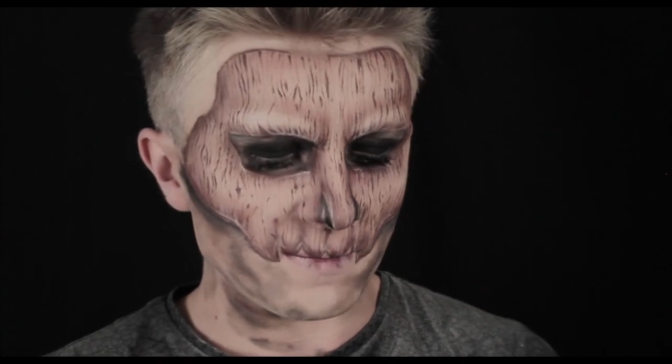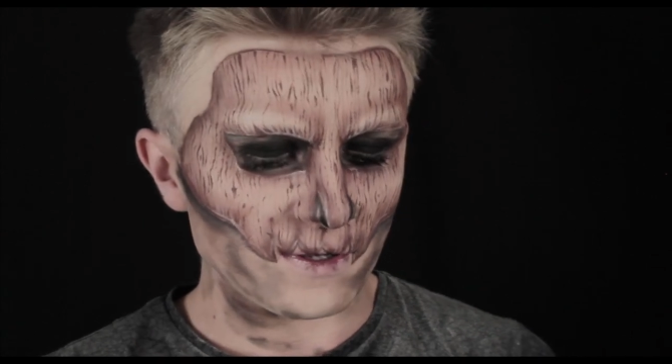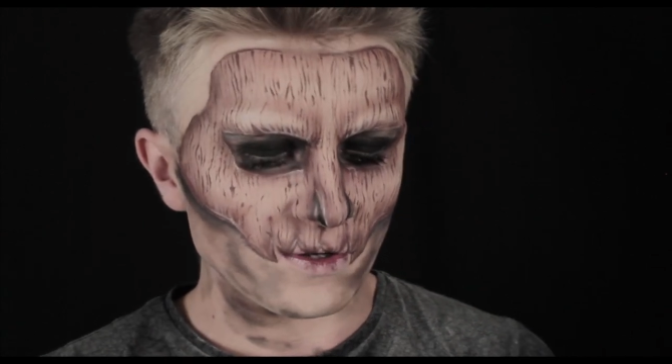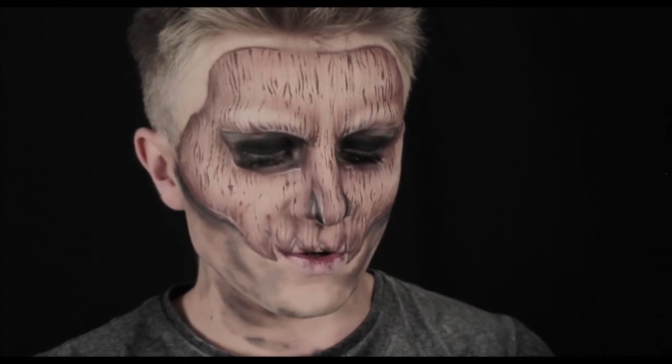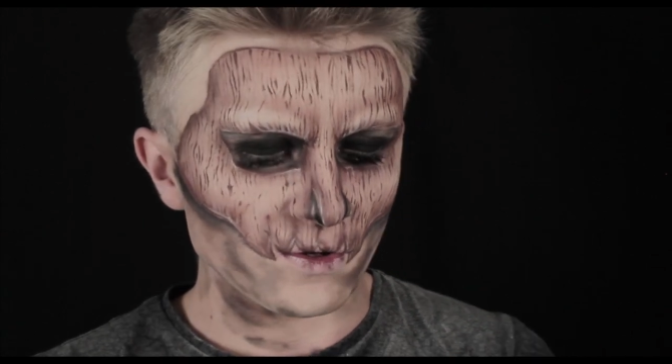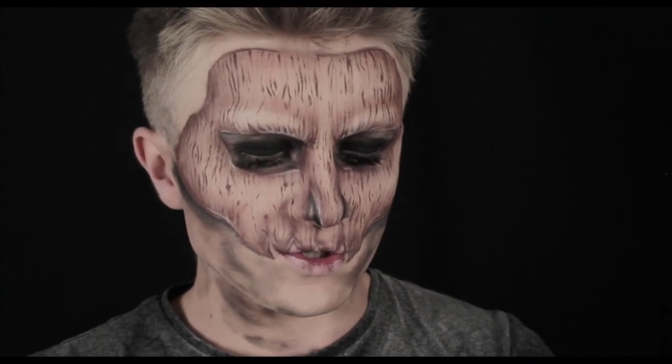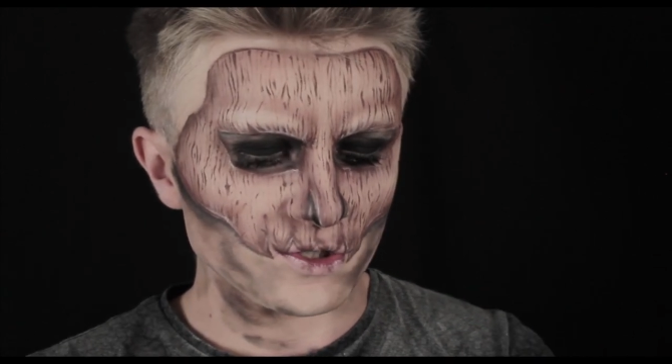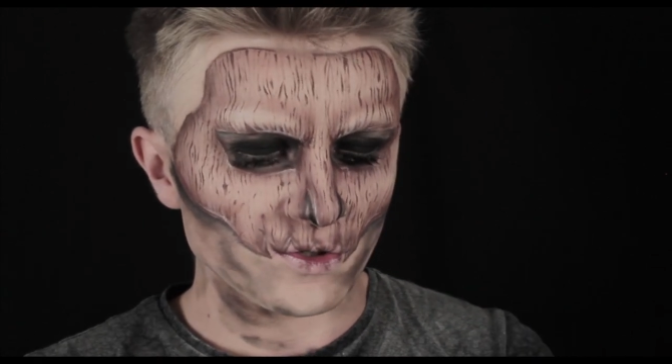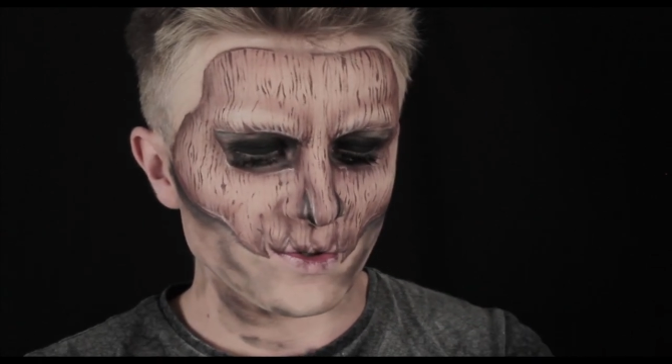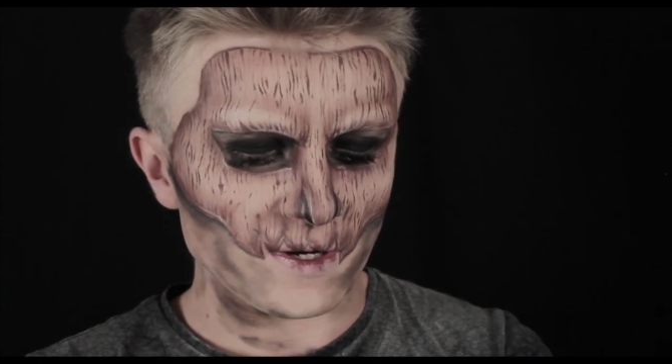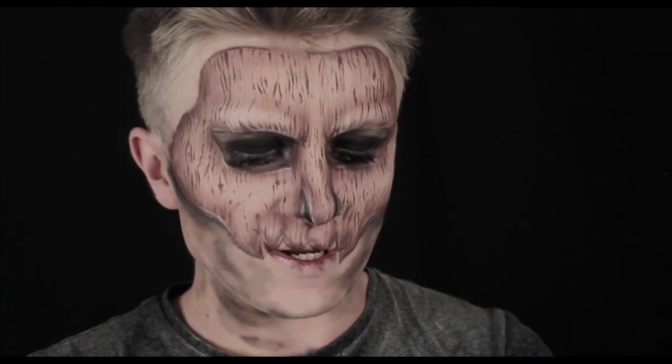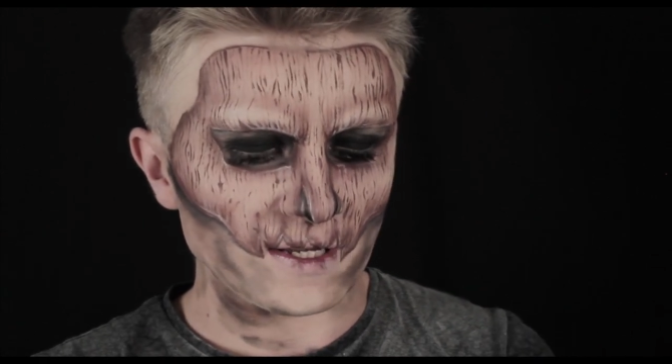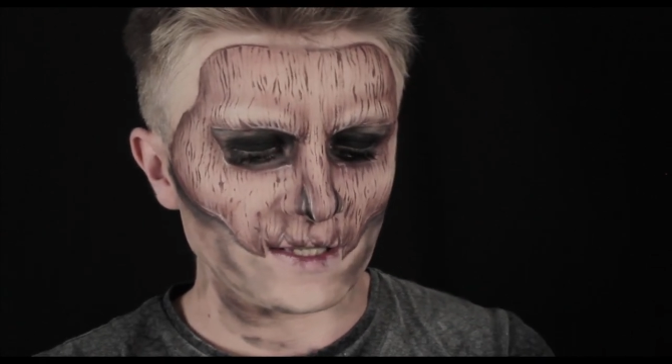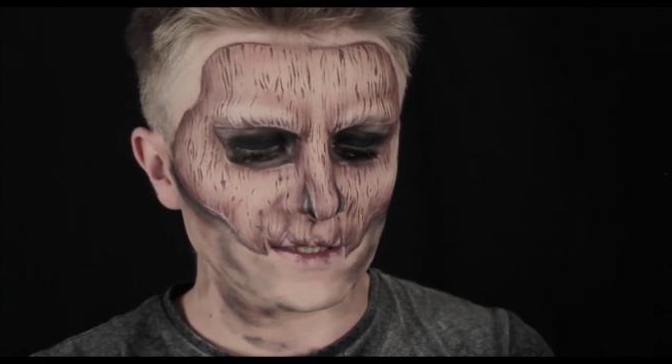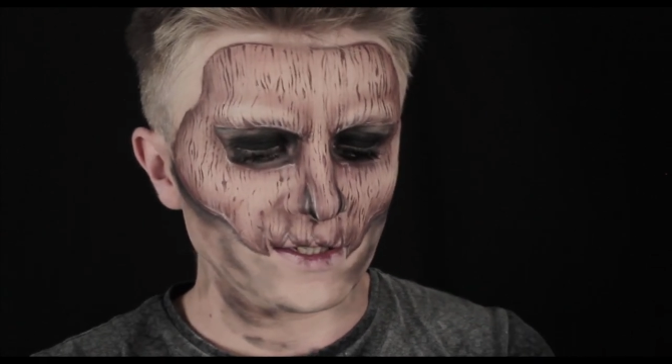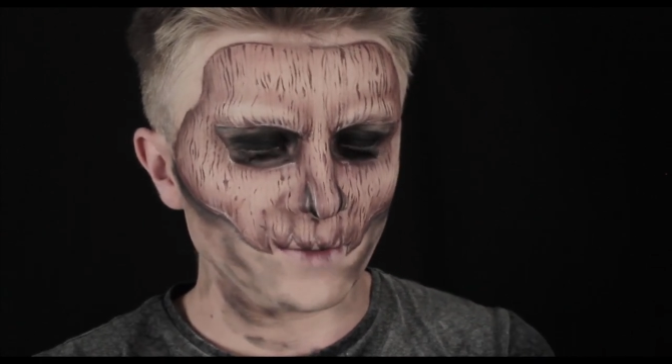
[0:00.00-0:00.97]

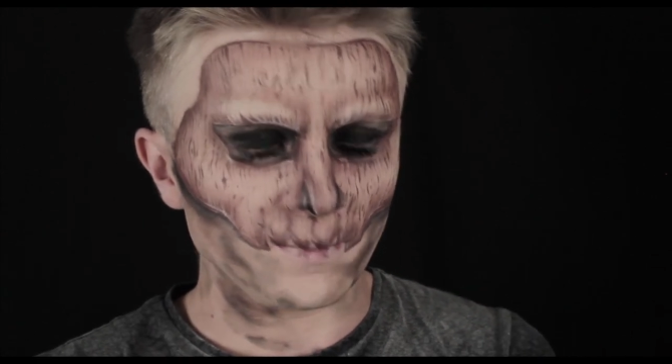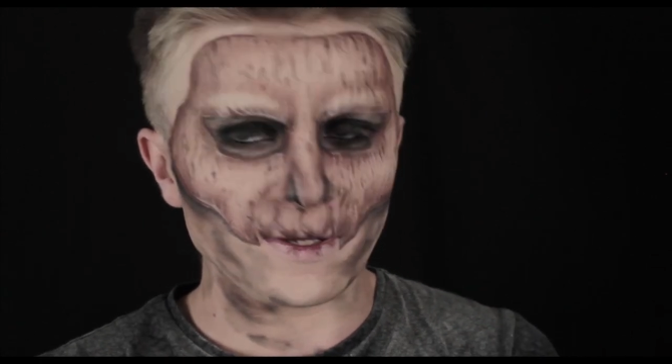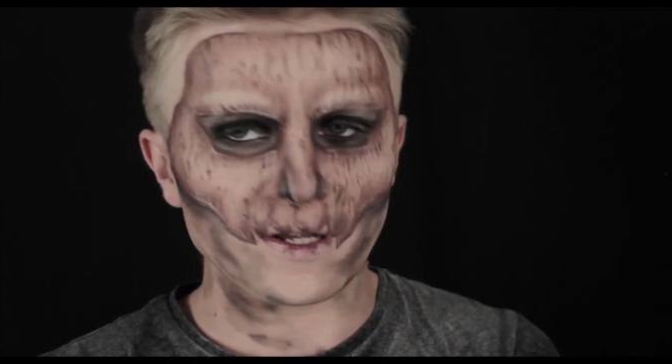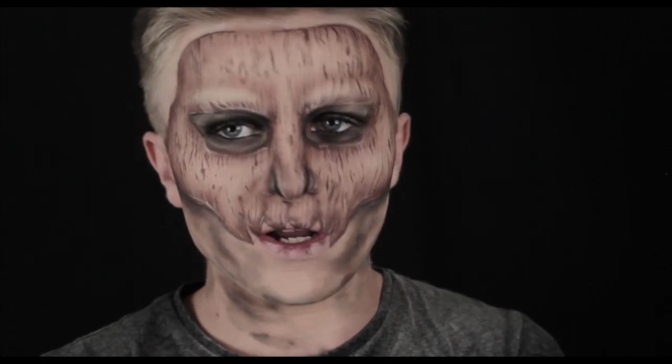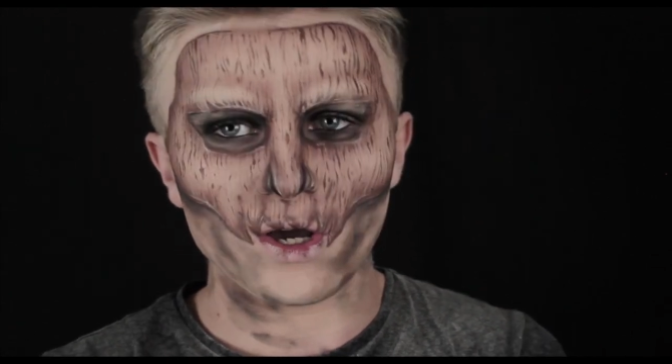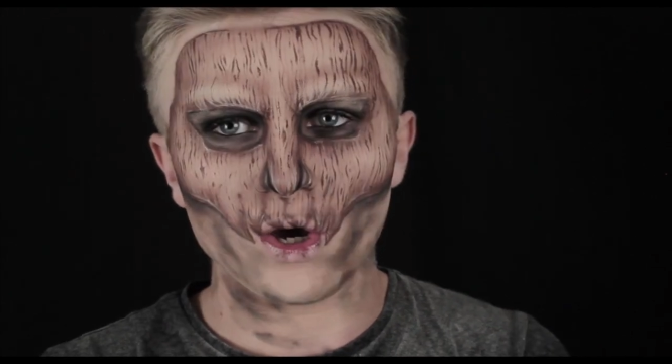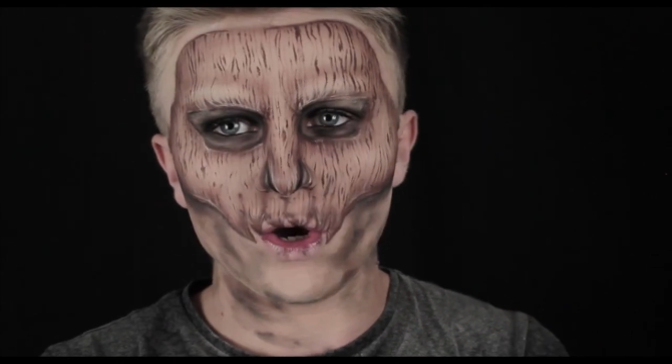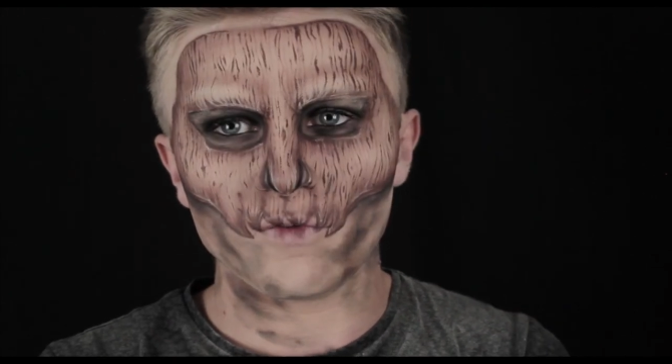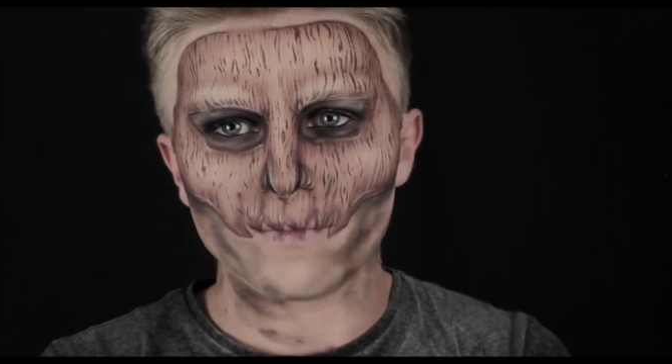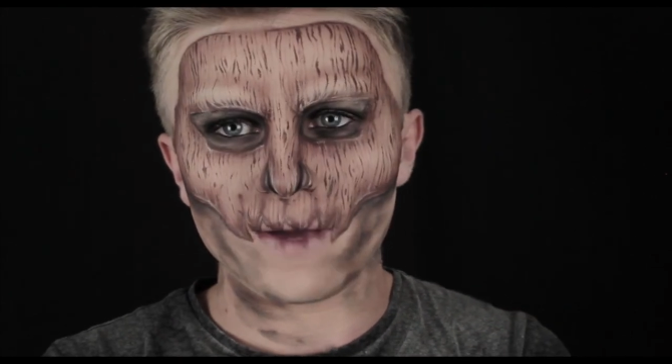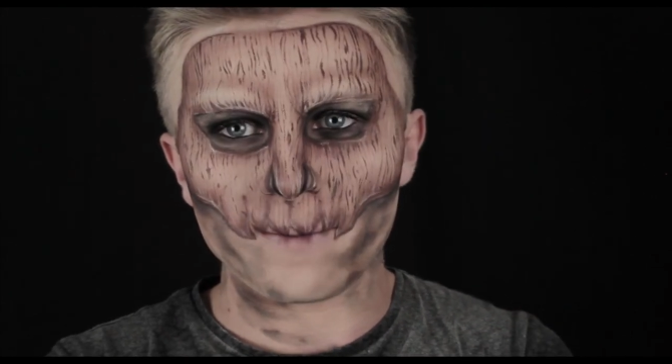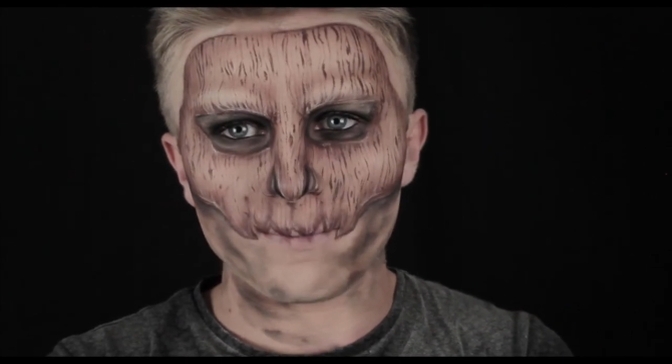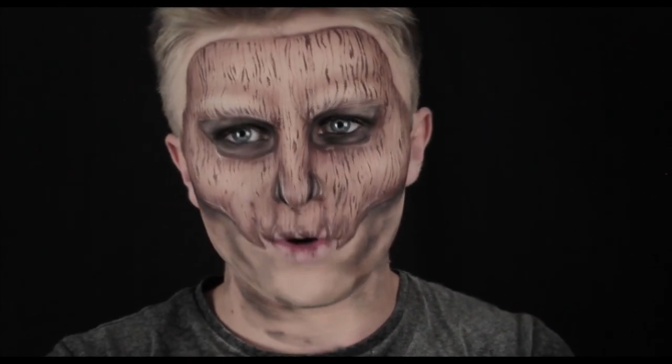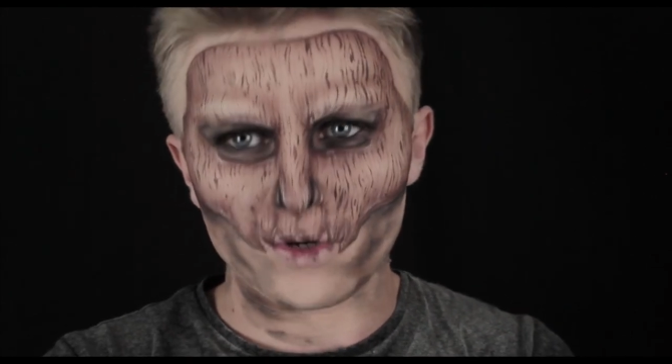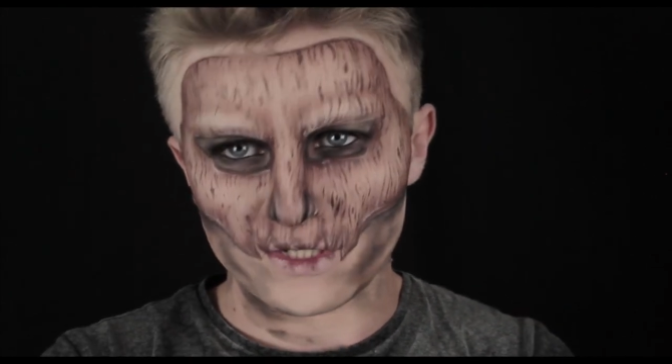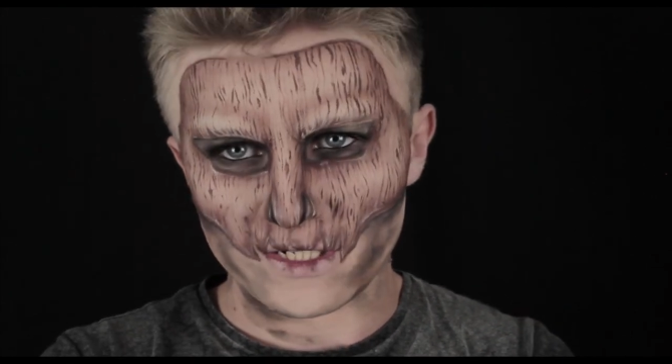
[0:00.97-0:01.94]
contouring a little bit of my
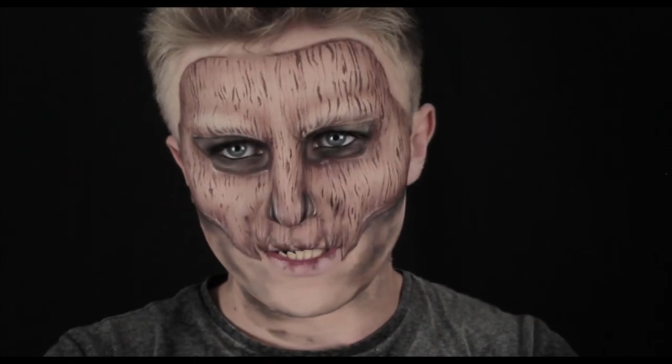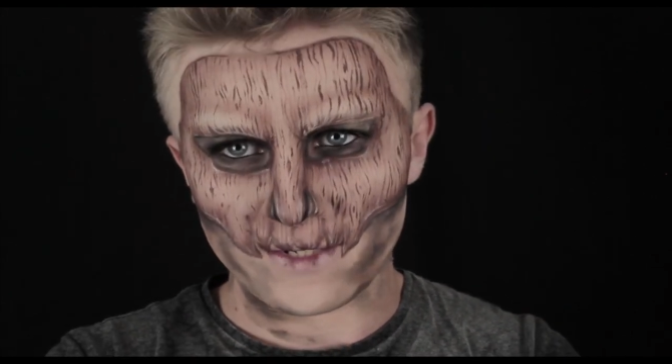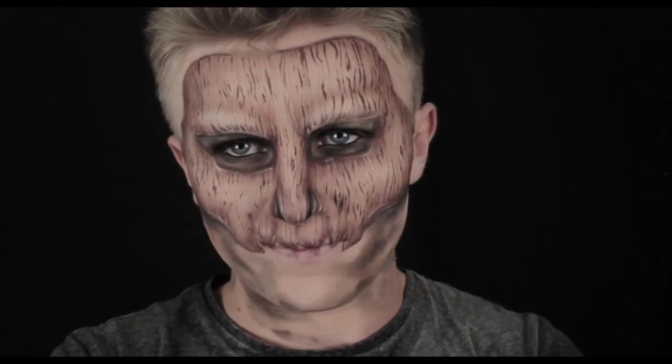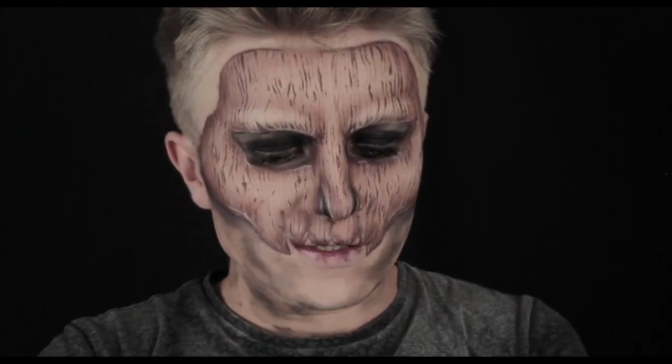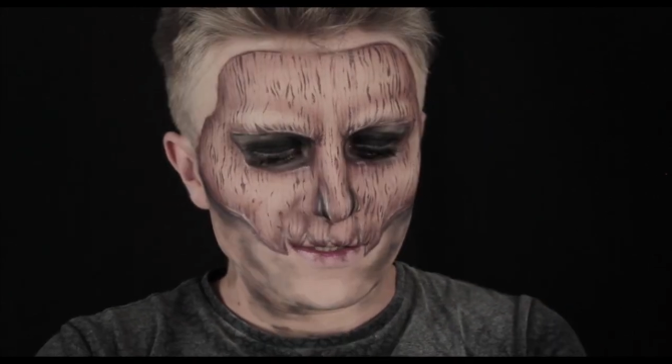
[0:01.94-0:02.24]
body.